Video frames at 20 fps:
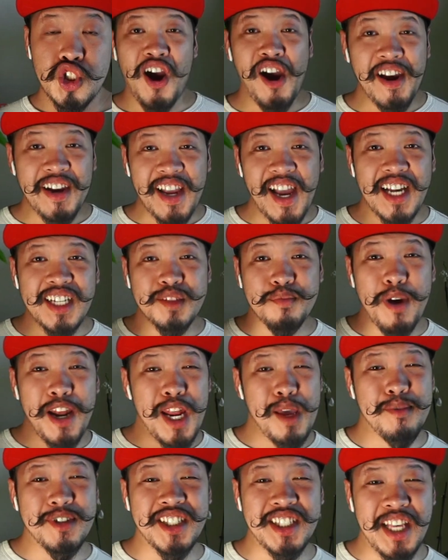Alright guys, my
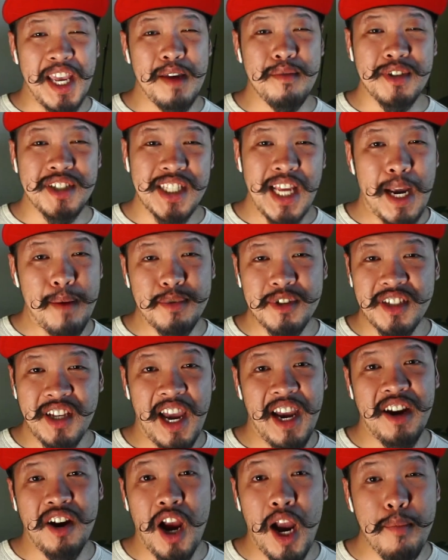name is Sam the Dapper
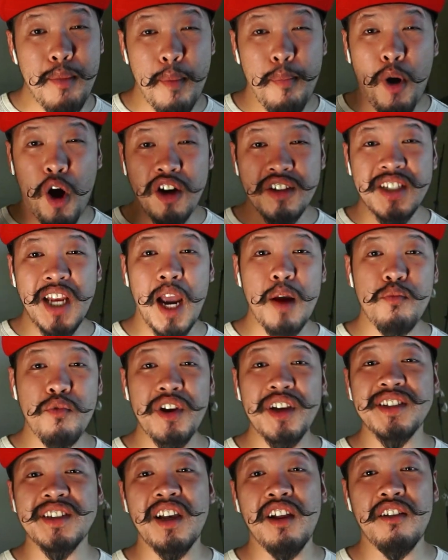Tiger. I'm a part-time
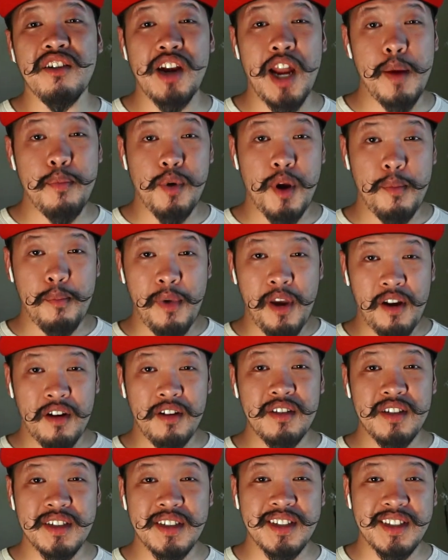reseller and I
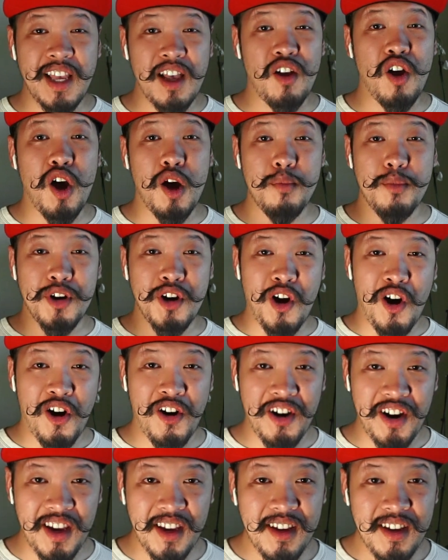primarily sell on
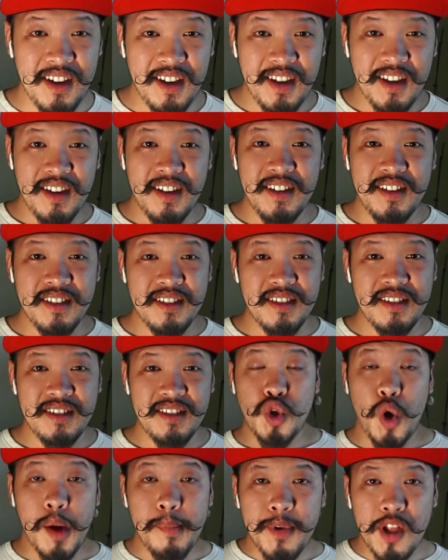Mercari.
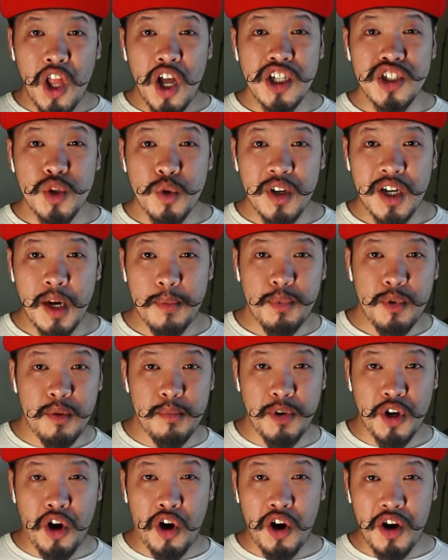So I belong to a couple of
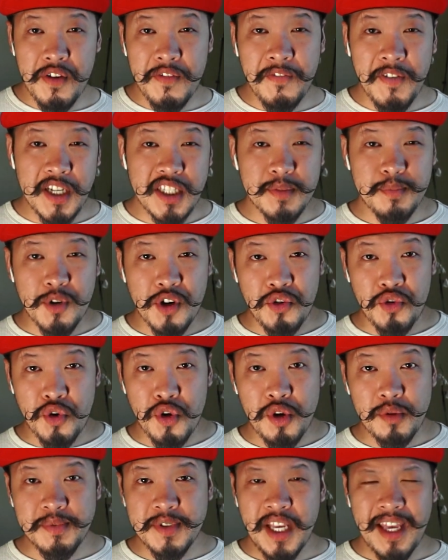Mercari Facebook
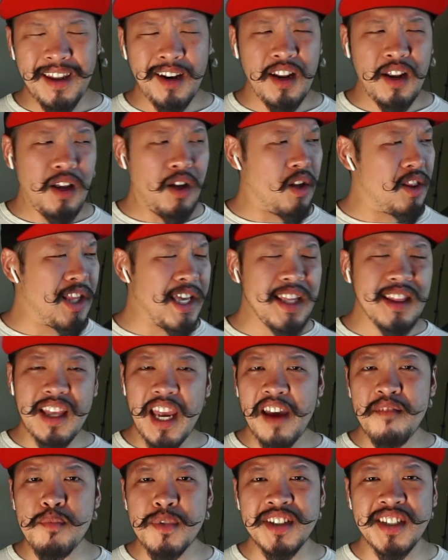groups, and lately
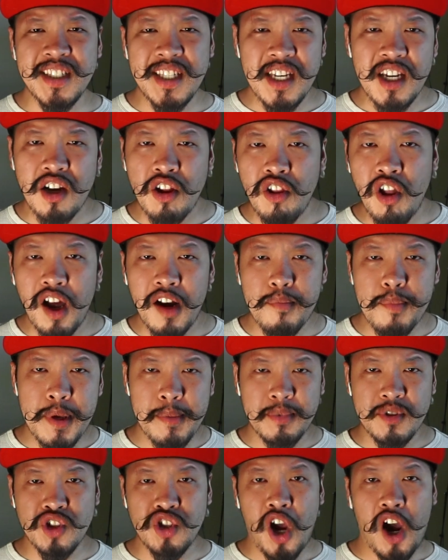I've been seeing a lot of
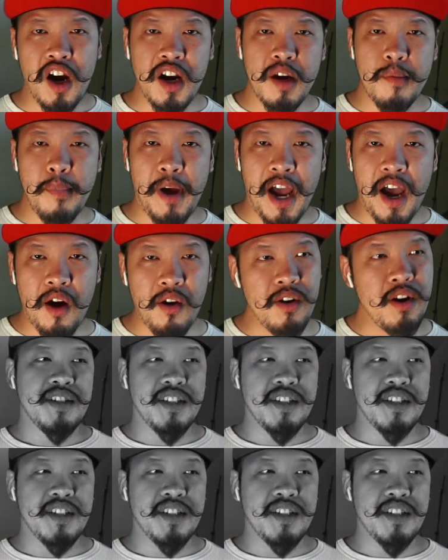people talk about